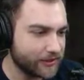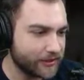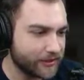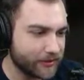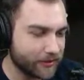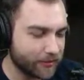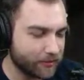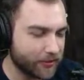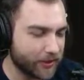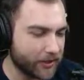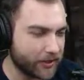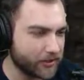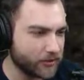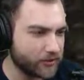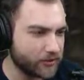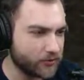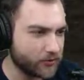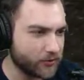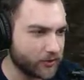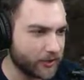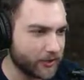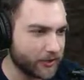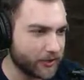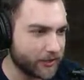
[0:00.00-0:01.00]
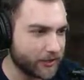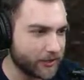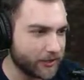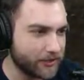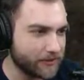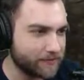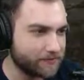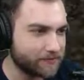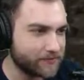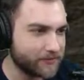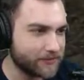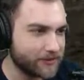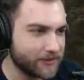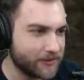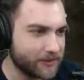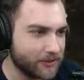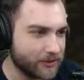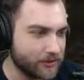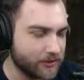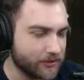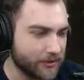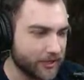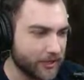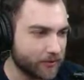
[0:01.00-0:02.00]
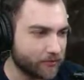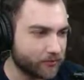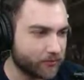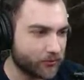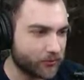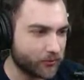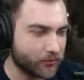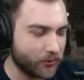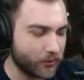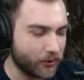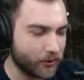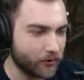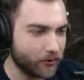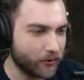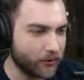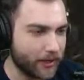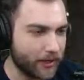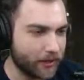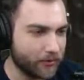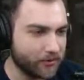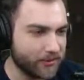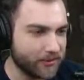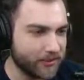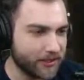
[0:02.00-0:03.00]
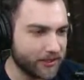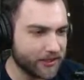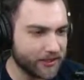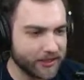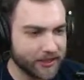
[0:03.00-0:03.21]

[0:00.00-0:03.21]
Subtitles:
compared to New Game Pro, I would say.